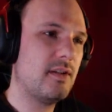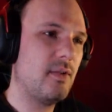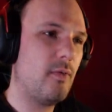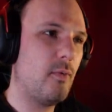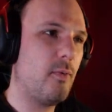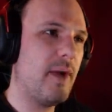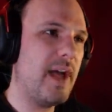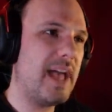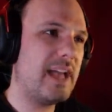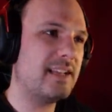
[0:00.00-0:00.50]

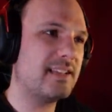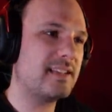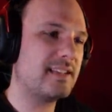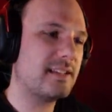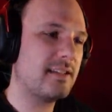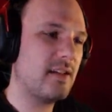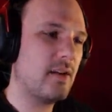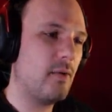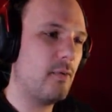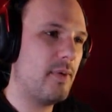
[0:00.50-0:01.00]
Wait.
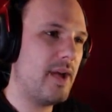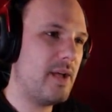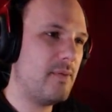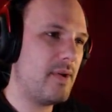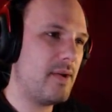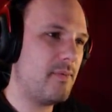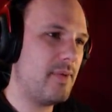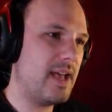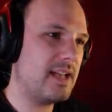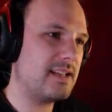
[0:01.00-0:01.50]

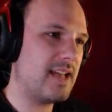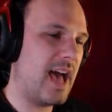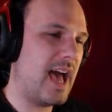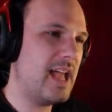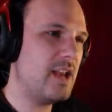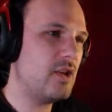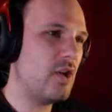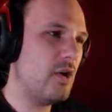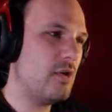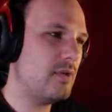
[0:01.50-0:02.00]

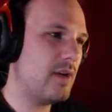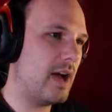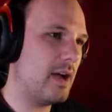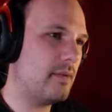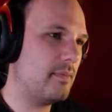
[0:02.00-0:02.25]
I know.